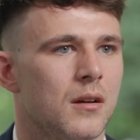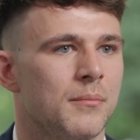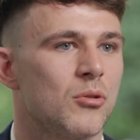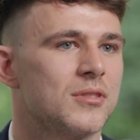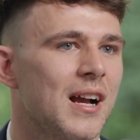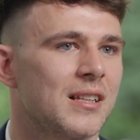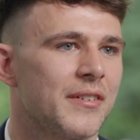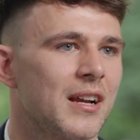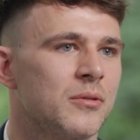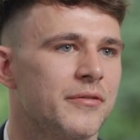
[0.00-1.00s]
Most active
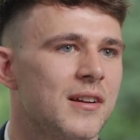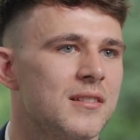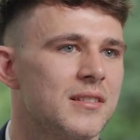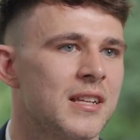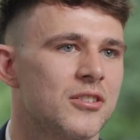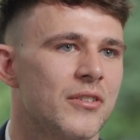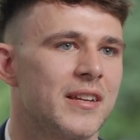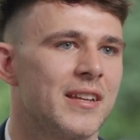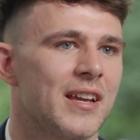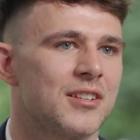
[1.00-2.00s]
equity funds
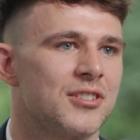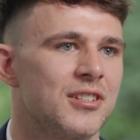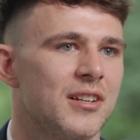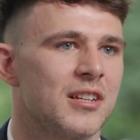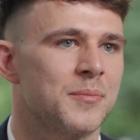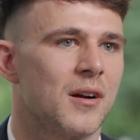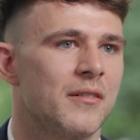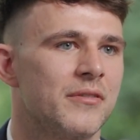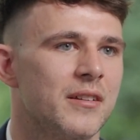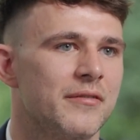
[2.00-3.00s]
integrate ESG as part
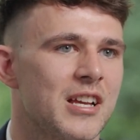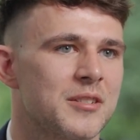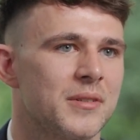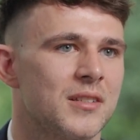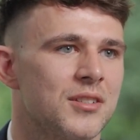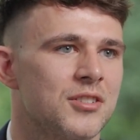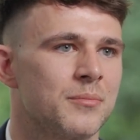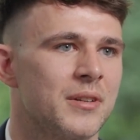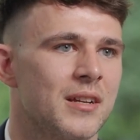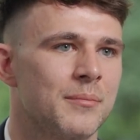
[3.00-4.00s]
of the investment
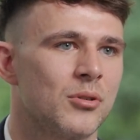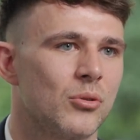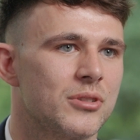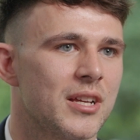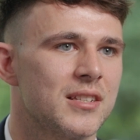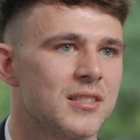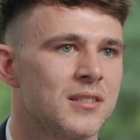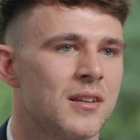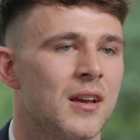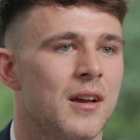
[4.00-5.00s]
decision-making
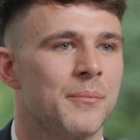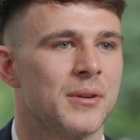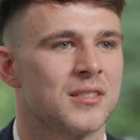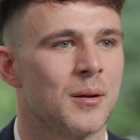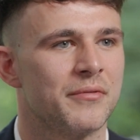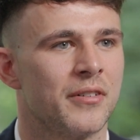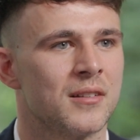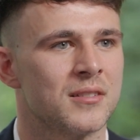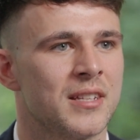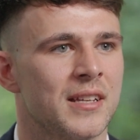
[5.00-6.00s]
process, but some
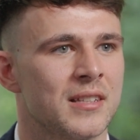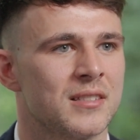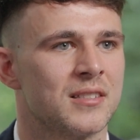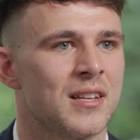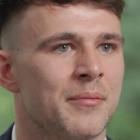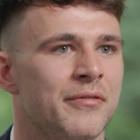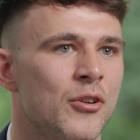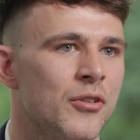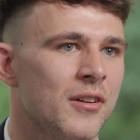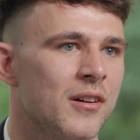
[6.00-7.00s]
funds take this a step
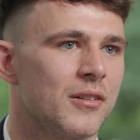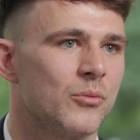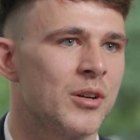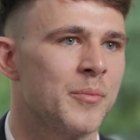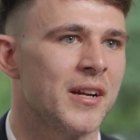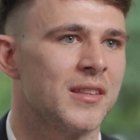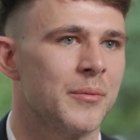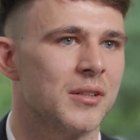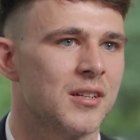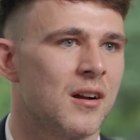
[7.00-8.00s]
further, whereby they
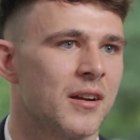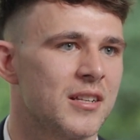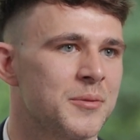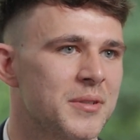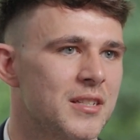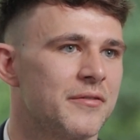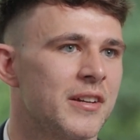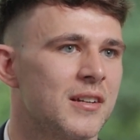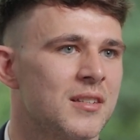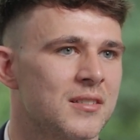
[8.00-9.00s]
will target
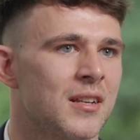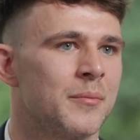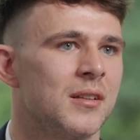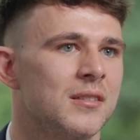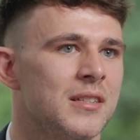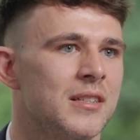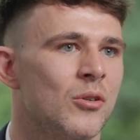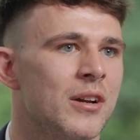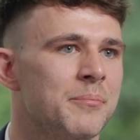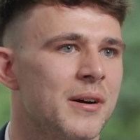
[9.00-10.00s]
specific sustainability
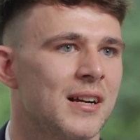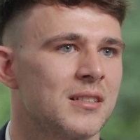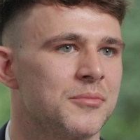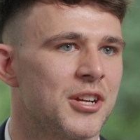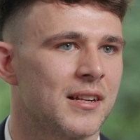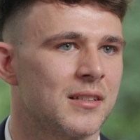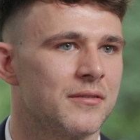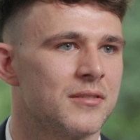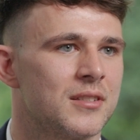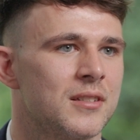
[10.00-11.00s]
or impact
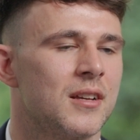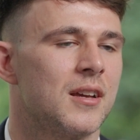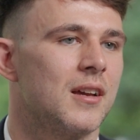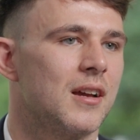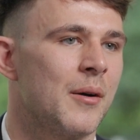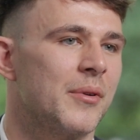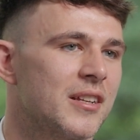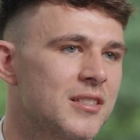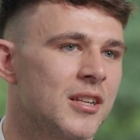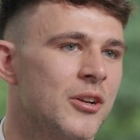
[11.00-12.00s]
objectives, and will
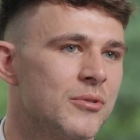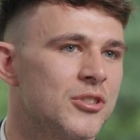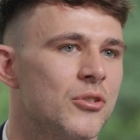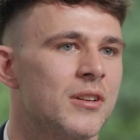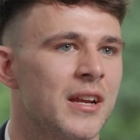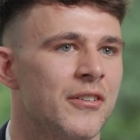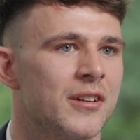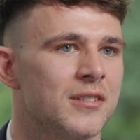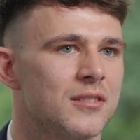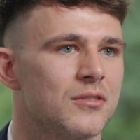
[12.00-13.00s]
exclude certain
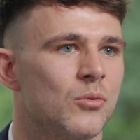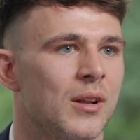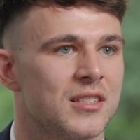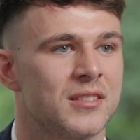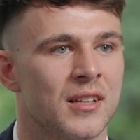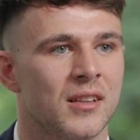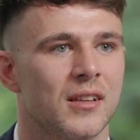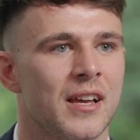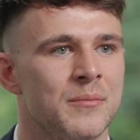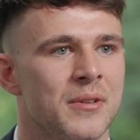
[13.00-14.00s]
areas while
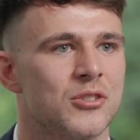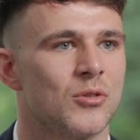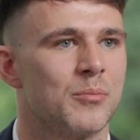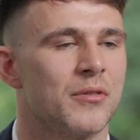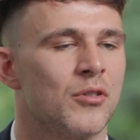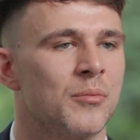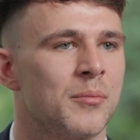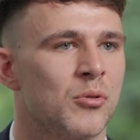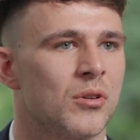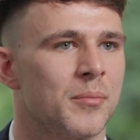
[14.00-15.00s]
still aiming to outperform the
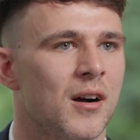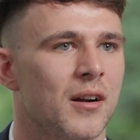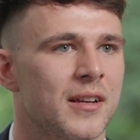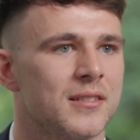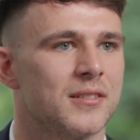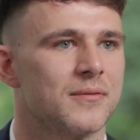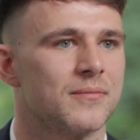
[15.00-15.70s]
broader market.